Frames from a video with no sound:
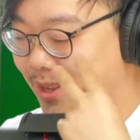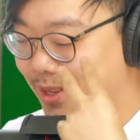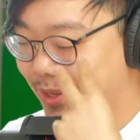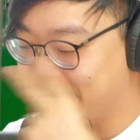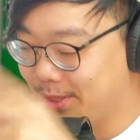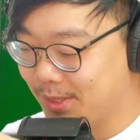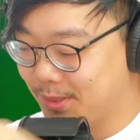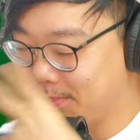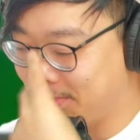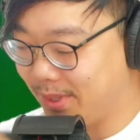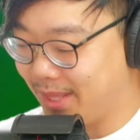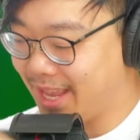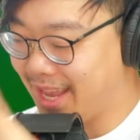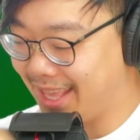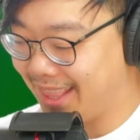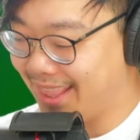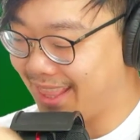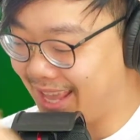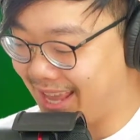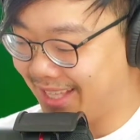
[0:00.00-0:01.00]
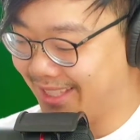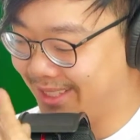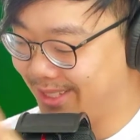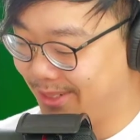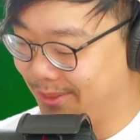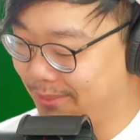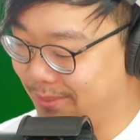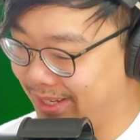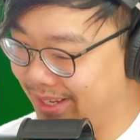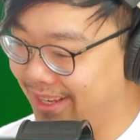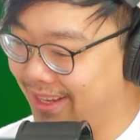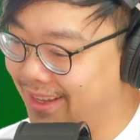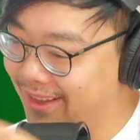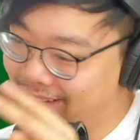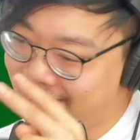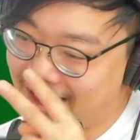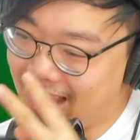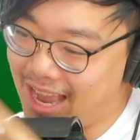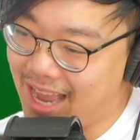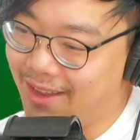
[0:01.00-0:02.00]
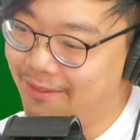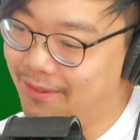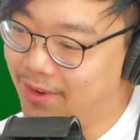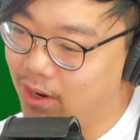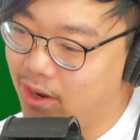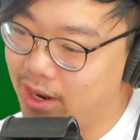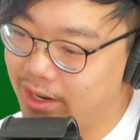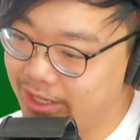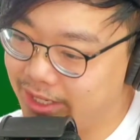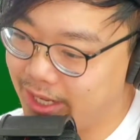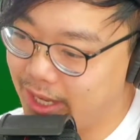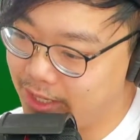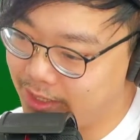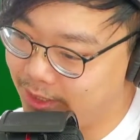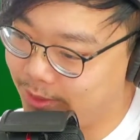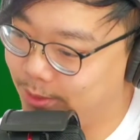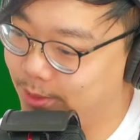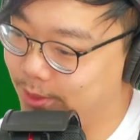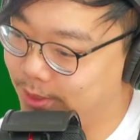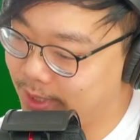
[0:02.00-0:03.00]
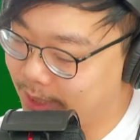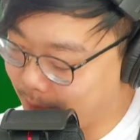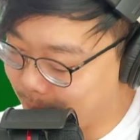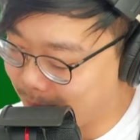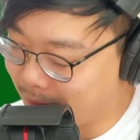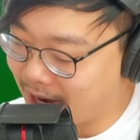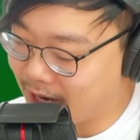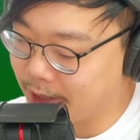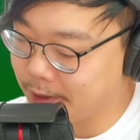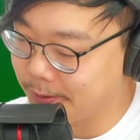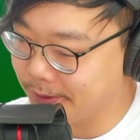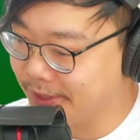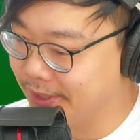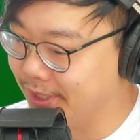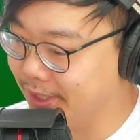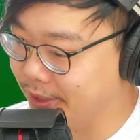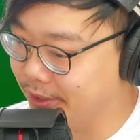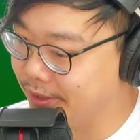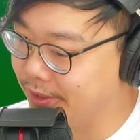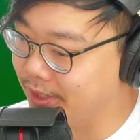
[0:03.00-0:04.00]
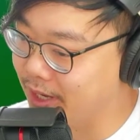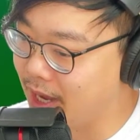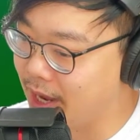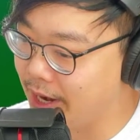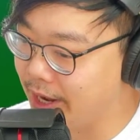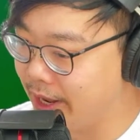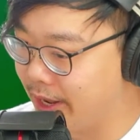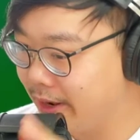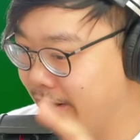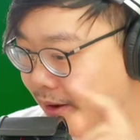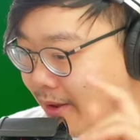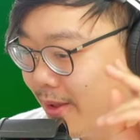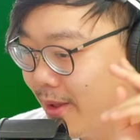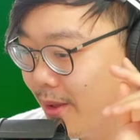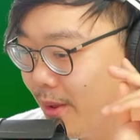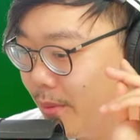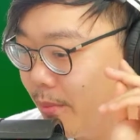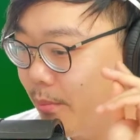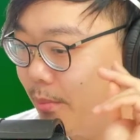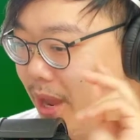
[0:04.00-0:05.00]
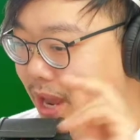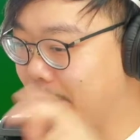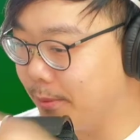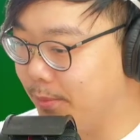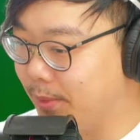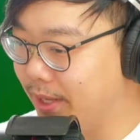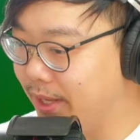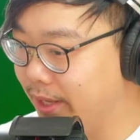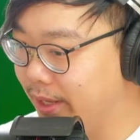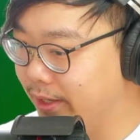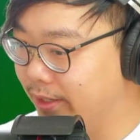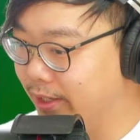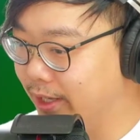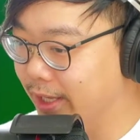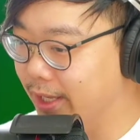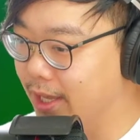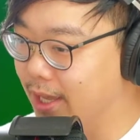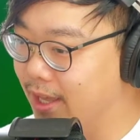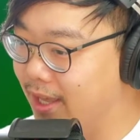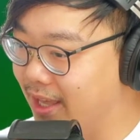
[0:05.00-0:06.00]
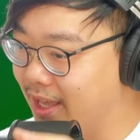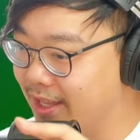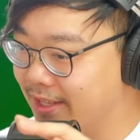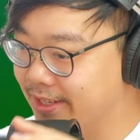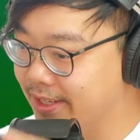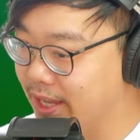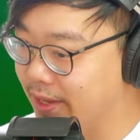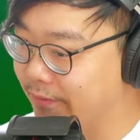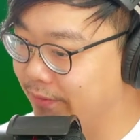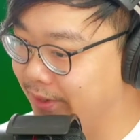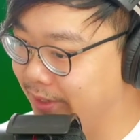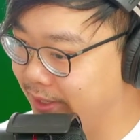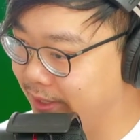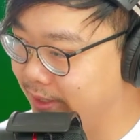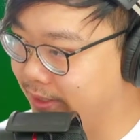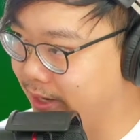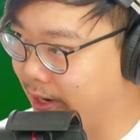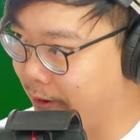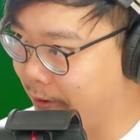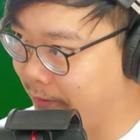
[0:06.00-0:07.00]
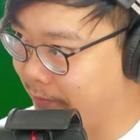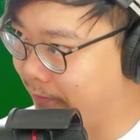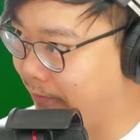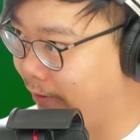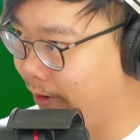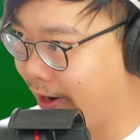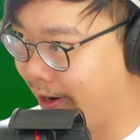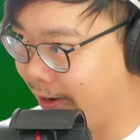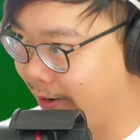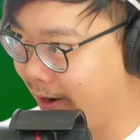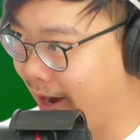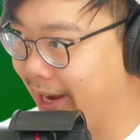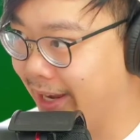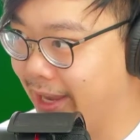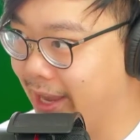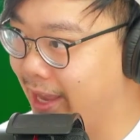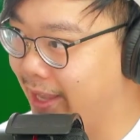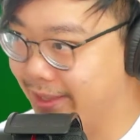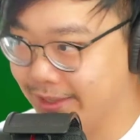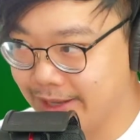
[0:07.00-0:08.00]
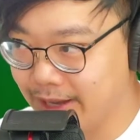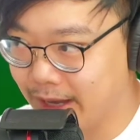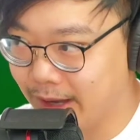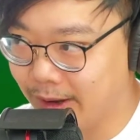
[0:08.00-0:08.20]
Explain that to me. I have no idea. It just looks like a box with stickers on it. Maybe a 70s air fryer. I can't tell.